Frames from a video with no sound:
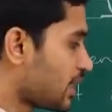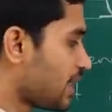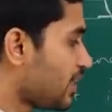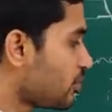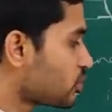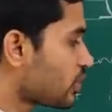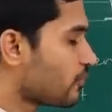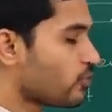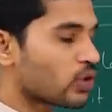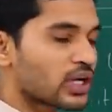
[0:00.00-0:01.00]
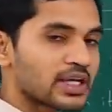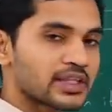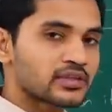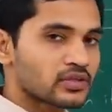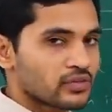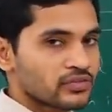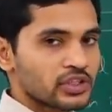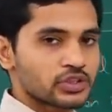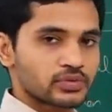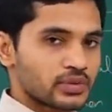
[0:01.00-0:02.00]
individual focal length of
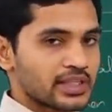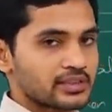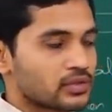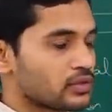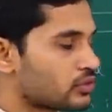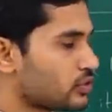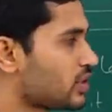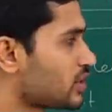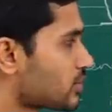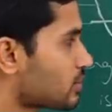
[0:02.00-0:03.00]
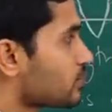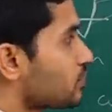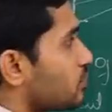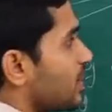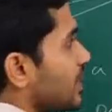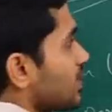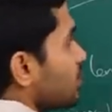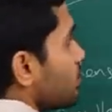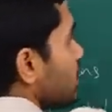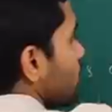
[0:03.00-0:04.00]
these two lenses also it is pretty
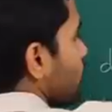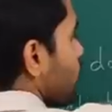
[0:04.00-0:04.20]
simple.